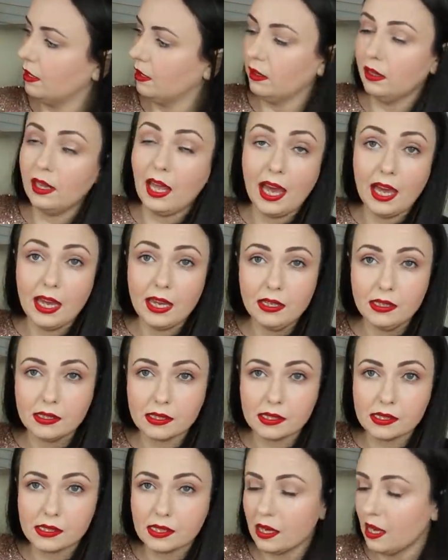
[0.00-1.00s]

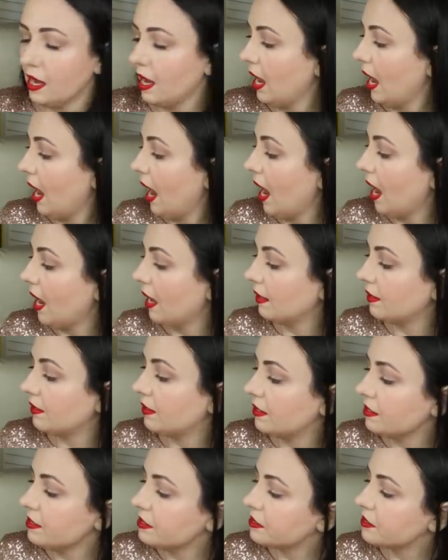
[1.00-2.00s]
lights
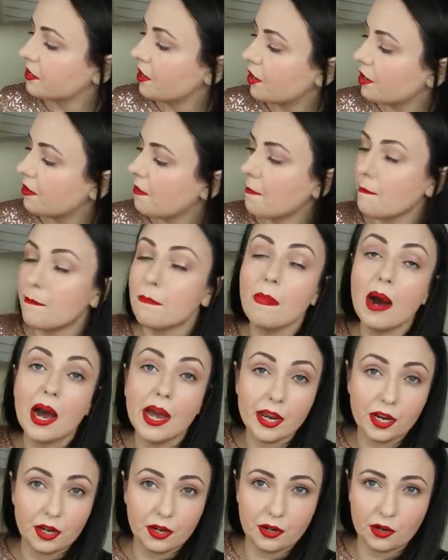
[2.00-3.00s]
and these are
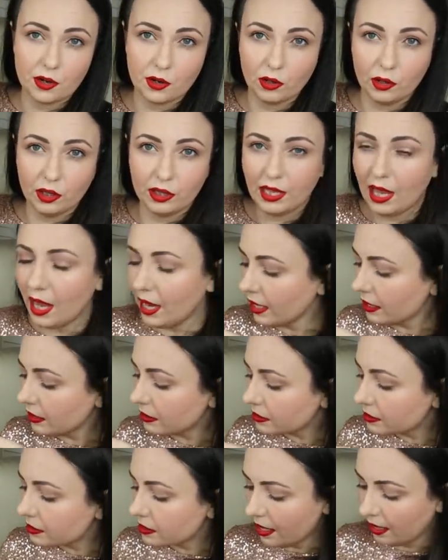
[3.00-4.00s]
micro
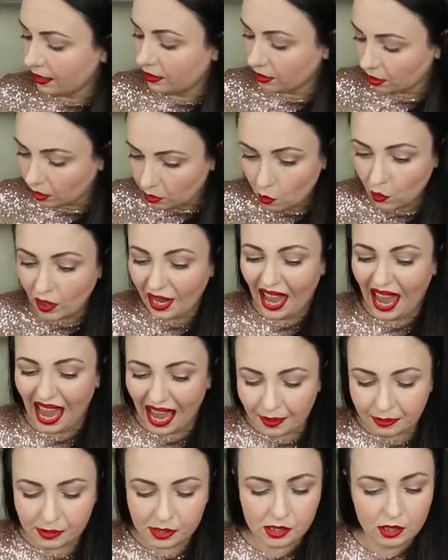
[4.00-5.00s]
lights and they look
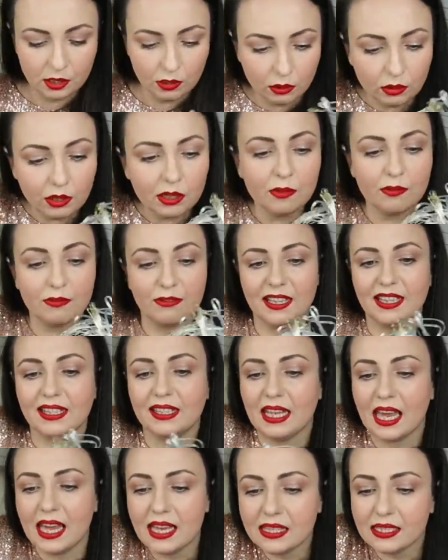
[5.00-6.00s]
absolutely
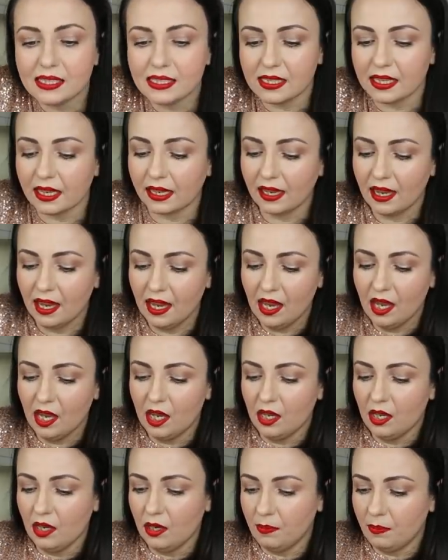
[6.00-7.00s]
fantastic
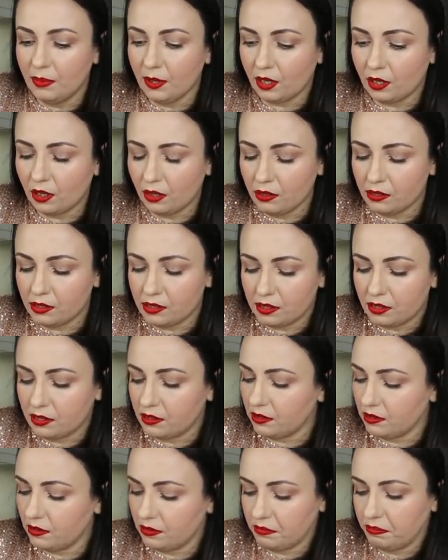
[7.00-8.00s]

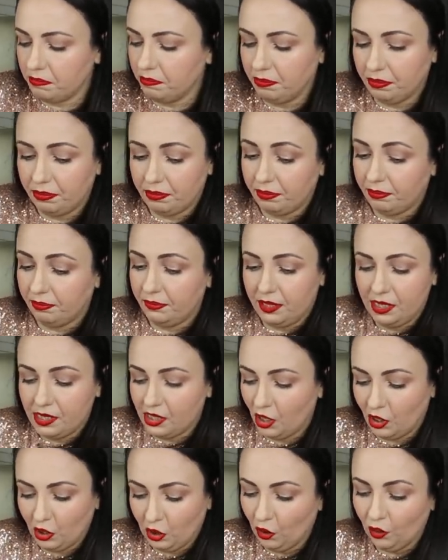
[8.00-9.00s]
because
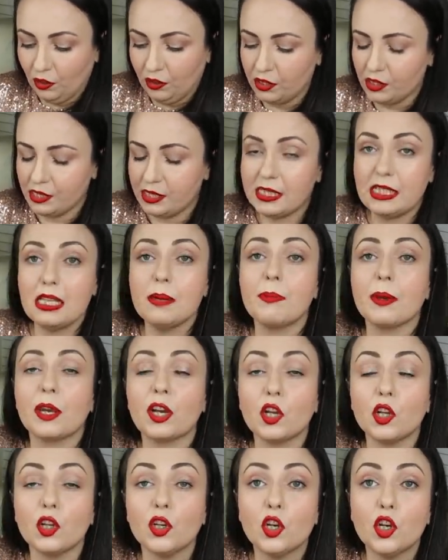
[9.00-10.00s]
these are not these
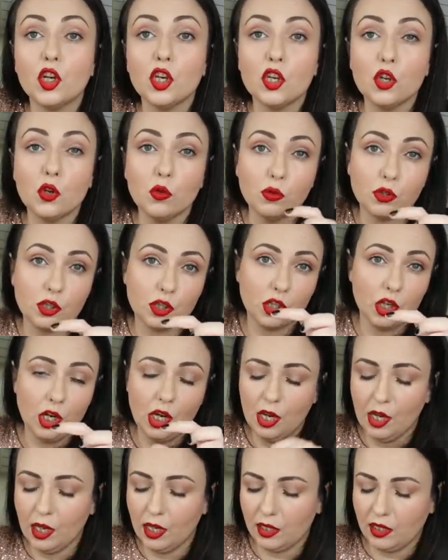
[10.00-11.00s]
typical huge
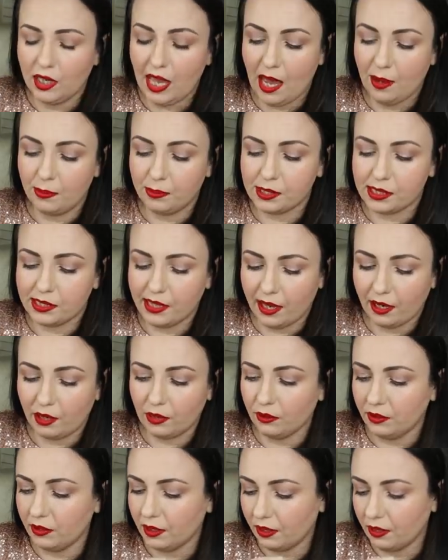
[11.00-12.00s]
lamps like
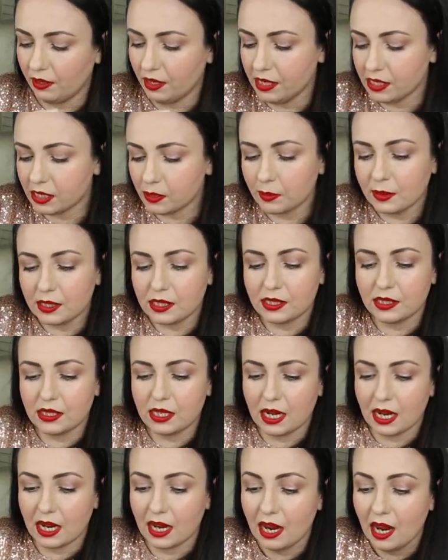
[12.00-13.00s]
on the Christmas
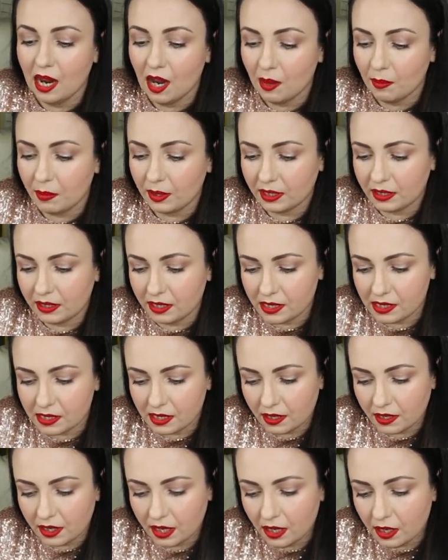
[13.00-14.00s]
tree but these
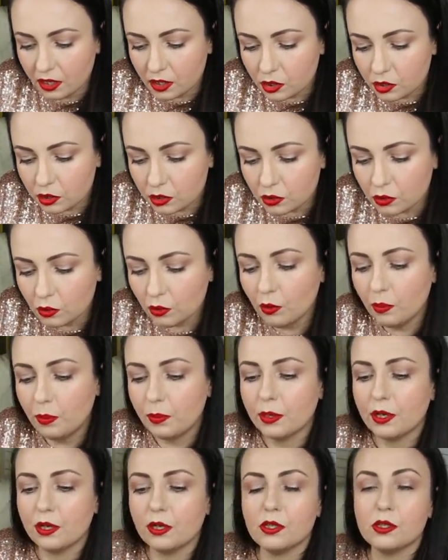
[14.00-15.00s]
are really
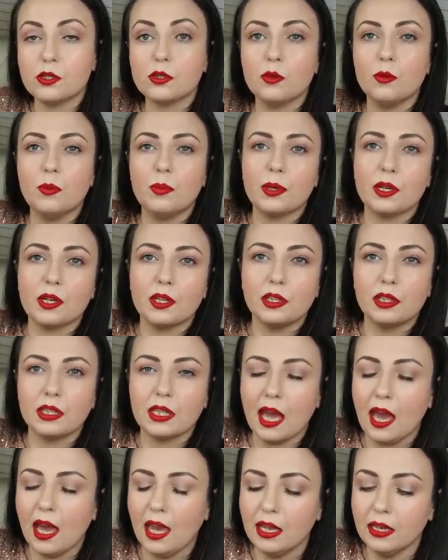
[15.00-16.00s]
super super
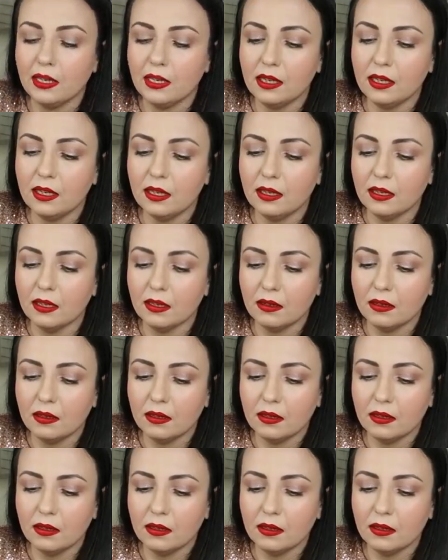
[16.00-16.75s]
tiny